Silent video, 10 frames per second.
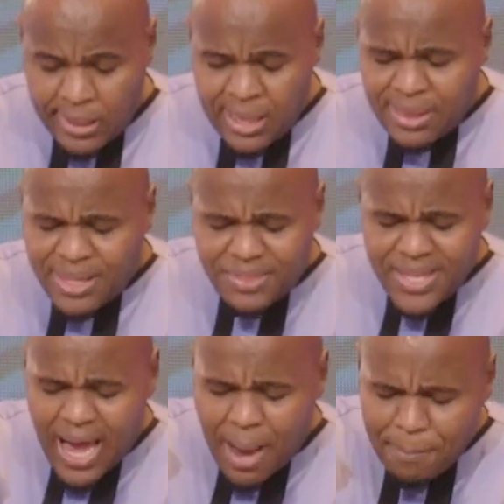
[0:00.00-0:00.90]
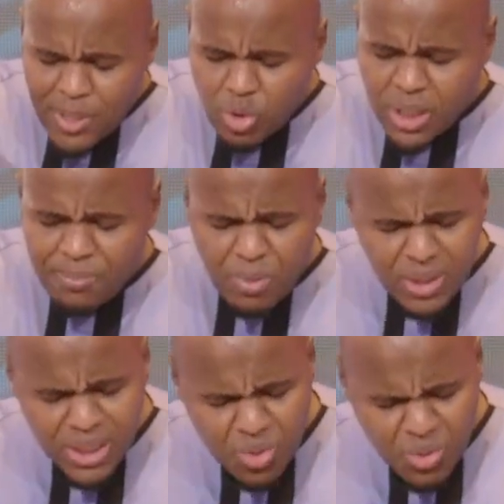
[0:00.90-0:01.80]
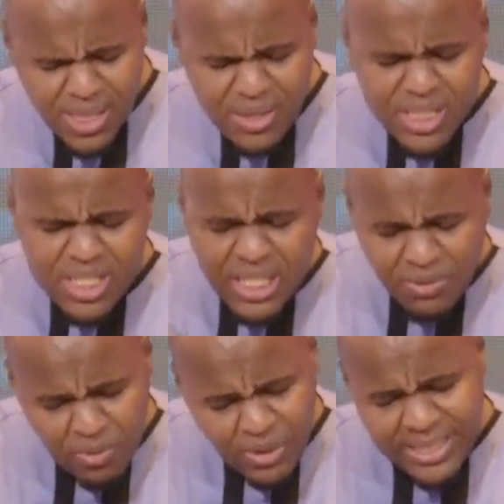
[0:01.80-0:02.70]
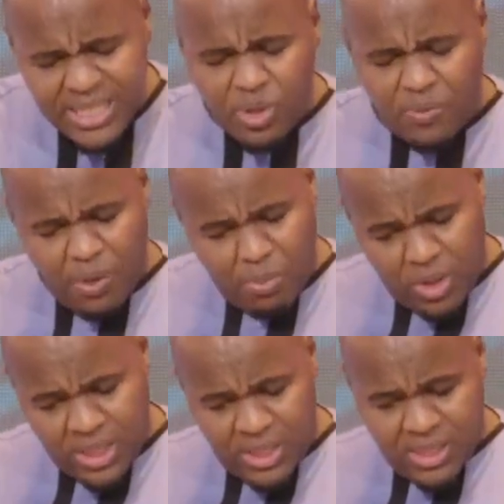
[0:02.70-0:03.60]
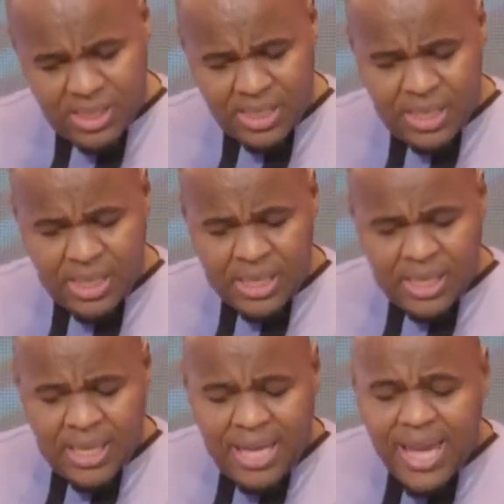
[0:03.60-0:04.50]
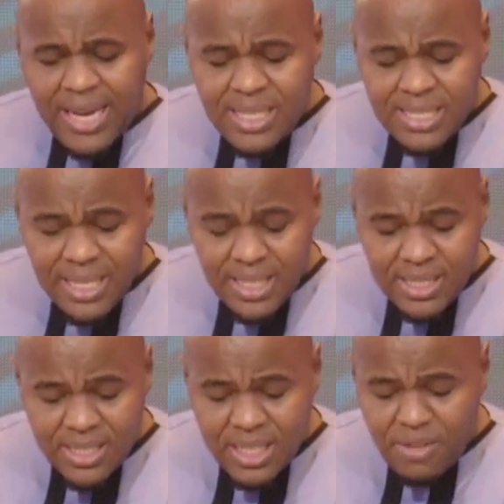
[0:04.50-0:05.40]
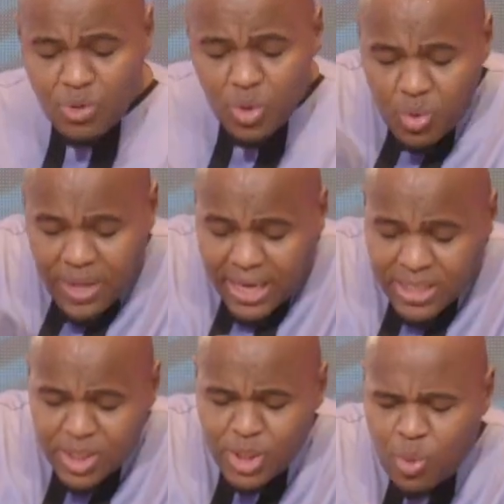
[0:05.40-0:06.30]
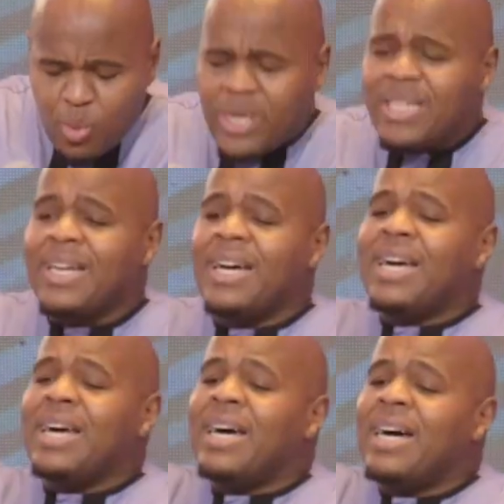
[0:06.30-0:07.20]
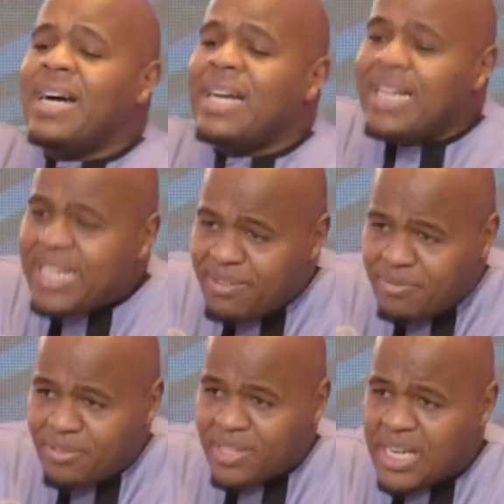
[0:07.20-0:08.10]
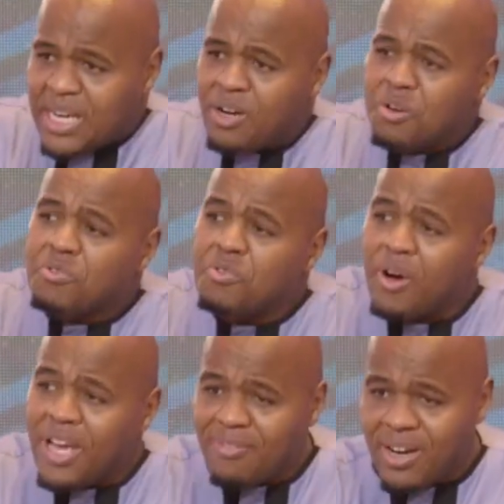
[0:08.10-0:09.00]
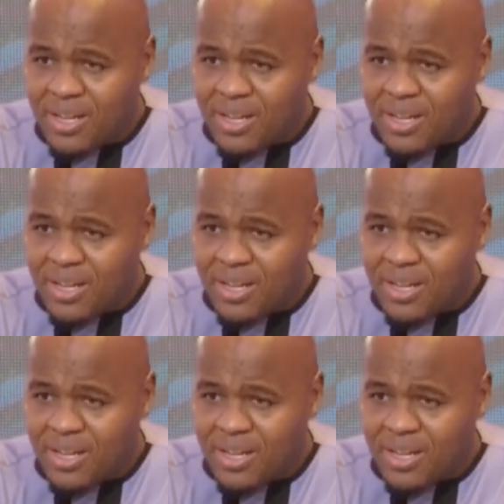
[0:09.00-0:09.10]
That they are habitually putting to death the sinful deeds of the body. And he says, if you do that, you will live forever.